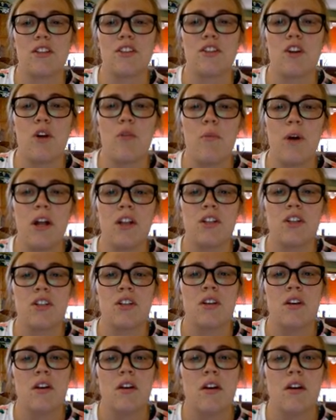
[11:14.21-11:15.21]
So
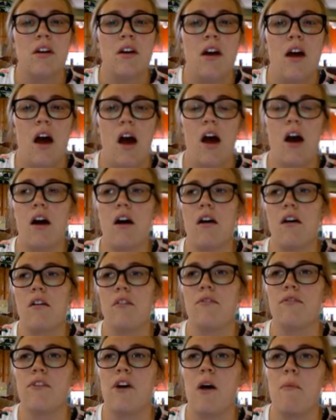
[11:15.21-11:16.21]
much
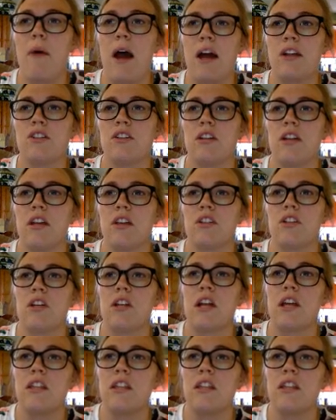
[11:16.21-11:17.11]
of imagination, I